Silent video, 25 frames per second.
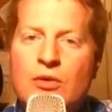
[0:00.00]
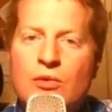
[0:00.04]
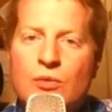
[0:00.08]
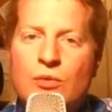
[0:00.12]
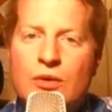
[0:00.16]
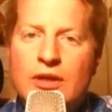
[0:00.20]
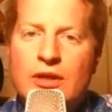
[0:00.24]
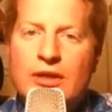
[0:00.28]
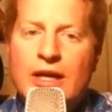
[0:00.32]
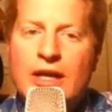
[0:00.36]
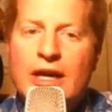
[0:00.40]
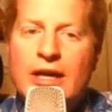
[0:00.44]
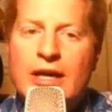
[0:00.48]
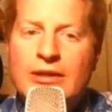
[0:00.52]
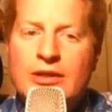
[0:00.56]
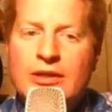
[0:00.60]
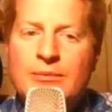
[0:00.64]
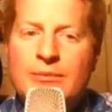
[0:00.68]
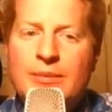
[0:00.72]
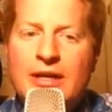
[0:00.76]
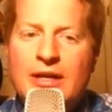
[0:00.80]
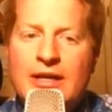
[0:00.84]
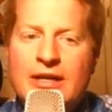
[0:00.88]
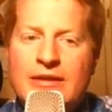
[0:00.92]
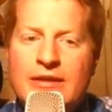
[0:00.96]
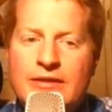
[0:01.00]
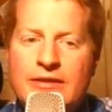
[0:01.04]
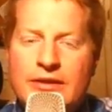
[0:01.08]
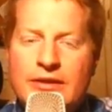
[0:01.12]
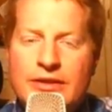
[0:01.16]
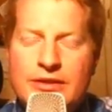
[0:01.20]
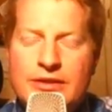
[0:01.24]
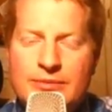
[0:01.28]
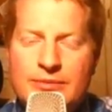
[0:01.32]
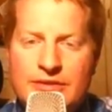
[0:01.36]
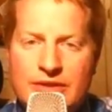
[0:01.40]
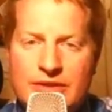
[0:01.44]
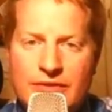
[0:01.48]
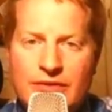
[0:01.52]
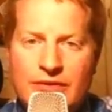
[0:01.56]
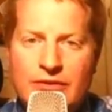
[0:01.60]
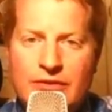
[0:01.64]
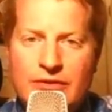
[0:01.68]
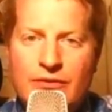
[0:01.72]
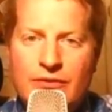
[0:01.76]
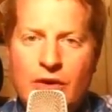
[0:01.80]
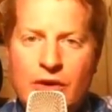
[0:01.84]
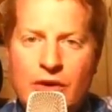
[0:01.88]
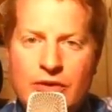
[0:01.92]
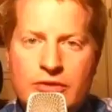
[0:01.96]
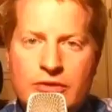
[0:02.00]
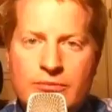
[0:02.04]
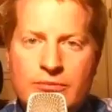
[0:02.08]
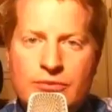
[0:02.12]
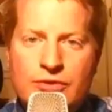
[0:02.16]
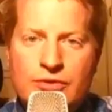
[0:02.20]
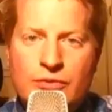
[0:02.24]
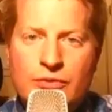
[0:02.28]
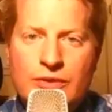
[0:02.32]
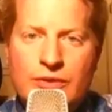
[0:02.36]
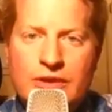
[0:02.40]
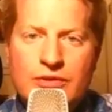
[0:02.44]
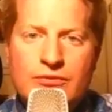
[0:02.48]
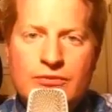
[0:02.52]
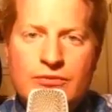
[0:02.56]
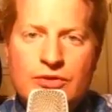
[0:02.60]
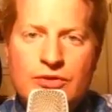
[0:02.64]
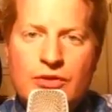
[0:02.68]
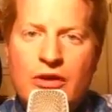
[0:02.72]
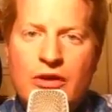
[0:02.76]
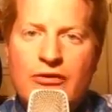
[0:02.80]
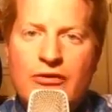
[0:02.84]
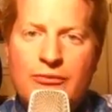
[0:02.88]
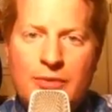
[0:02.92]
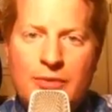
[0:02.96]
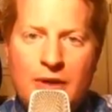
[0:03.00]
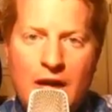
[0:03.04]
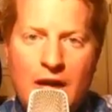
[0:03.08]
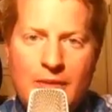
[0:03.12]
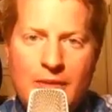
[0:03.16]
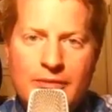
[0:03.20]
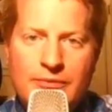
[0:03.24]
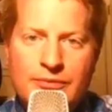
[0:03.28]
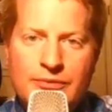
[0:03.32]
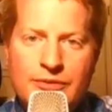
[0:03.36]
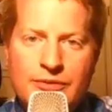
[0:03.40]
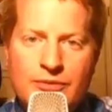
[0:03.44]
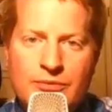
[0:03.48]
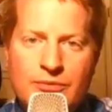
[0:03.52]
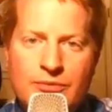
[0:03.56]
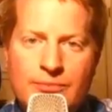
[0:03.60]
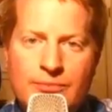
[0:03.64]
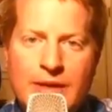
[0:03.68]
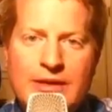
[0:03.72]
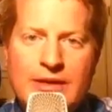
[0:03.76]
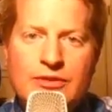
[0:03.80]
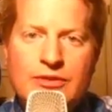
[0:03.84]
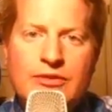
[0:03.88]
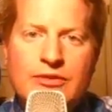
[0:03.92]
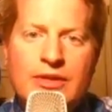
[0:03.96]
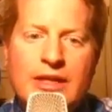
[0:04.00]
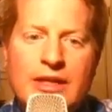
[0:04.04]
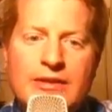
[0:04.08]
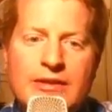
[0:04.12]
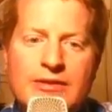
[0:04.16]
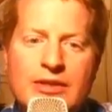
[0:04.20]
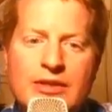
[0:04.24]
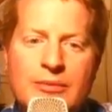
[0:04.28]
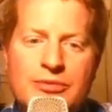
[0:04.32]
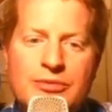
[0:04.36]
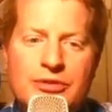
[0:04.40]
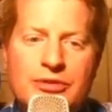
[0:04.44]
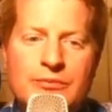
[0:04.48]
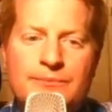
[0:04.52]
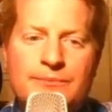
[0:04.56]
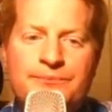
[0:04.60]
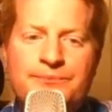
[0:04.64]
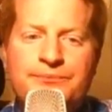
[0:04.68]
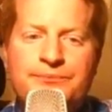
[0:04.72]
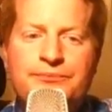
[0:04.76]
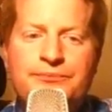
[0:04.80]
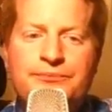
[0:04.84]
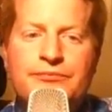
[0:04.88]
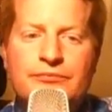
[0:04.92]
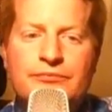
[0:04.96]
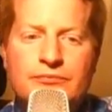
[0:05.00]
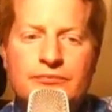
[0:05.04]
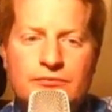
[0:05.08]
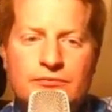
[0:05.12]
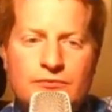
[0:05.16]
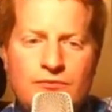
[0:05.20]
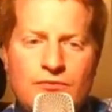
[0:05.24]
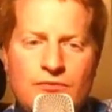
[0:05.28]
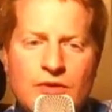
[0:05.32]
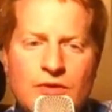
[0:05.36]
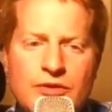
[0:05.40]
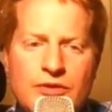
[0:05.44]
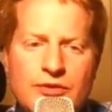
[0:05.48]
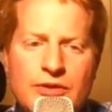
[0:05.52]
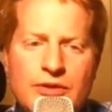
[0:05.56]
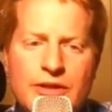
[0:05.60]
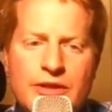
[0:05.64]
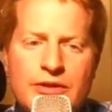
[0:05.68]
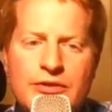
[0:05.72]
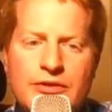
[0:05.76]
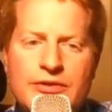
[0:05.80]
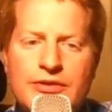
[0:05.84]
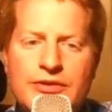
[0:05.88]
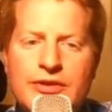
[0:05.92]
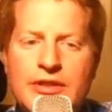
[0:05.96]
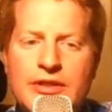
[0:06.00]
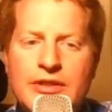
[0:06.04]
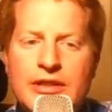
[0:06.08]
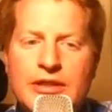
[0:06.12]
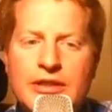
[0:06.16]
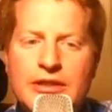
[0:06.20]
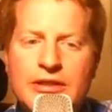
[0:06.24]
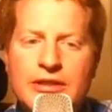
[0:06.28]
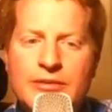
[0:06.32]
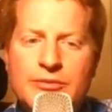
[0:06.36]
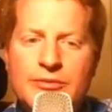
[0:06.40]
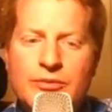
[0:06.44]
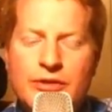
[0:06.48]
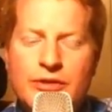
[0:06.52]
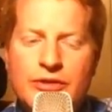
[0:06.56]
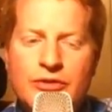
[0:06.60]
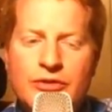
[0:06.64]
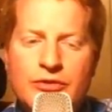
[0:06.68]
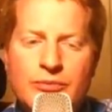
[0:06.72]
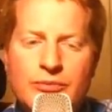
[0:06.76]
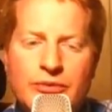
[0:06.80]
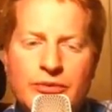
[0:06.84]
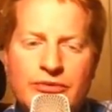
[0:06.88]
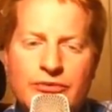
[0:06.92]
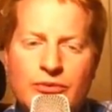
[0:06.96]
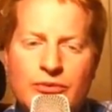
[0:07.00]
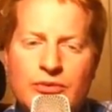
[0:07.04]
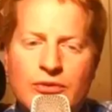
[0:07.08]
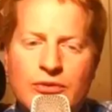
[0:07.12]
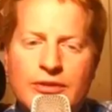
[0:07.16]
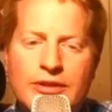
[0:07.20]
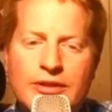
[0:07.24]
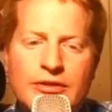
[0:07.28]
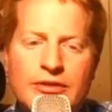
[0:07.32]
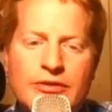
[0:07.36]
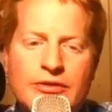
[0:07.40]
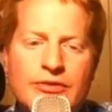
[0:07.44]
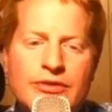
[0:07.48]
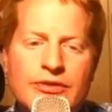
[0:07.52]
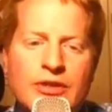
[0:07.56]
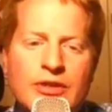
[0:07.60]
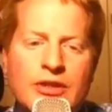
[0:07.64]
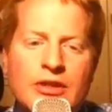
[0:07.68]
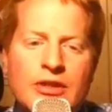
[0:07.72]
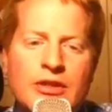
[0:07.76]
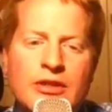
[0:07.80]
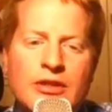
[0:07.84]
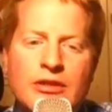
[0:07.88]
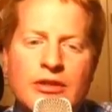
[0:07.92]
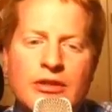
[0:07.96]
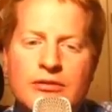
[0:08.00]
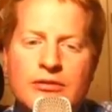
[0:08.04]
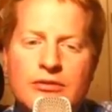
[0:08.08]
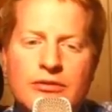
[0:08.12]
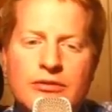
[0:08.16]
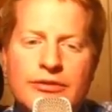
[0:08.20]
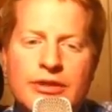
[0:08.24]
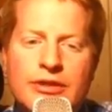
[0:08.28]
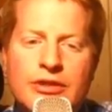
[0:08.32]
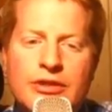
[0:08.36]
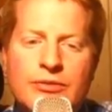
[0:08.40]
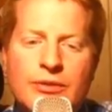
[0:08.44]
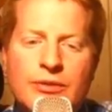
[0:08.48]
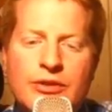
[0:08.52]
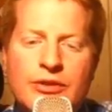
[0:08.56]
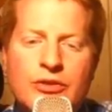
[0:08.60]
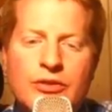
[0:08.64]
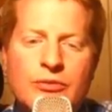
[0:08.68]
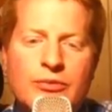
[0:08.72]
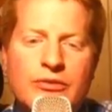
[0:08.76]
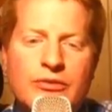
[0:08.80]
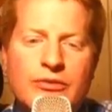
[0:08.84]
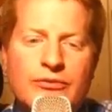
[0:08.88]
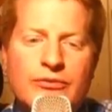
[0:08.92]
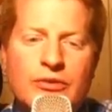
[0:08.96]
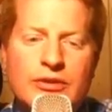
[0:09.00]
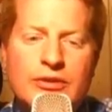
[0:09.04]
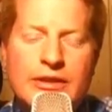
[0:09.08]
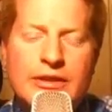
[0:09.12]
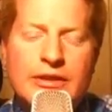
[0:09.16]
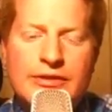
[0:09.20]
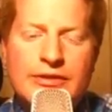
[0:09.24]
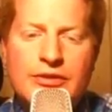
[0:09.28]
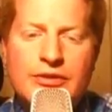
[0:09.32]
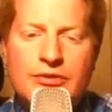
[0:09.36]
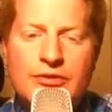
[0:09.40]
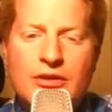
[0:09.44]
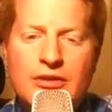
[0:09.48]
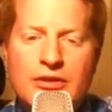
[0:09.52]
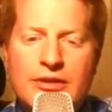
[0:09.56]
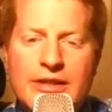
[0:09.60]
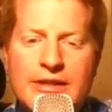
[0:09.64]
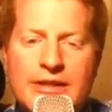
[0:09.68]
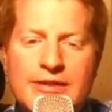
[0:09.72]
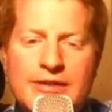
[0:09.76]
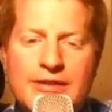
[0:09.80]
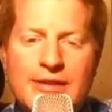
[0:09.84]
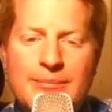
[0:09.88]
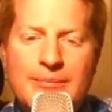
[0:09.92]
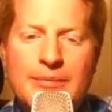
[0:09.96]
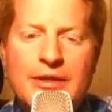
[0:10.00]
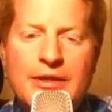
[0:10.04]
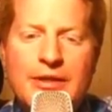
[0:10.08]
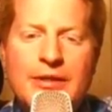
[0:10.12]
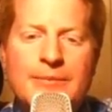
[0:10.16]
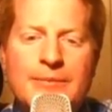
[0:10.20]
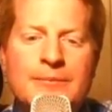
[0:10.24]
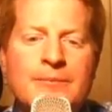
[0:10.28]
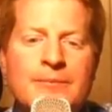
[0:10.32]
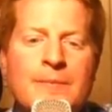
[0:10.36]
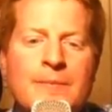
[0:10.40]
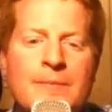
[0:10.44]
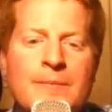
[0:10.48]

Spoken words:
will occupy this specific volume, so we can solve problems based on that assumption. So here you see helium 22.4 liters, chlorine 22.4 liters. These are all at STP.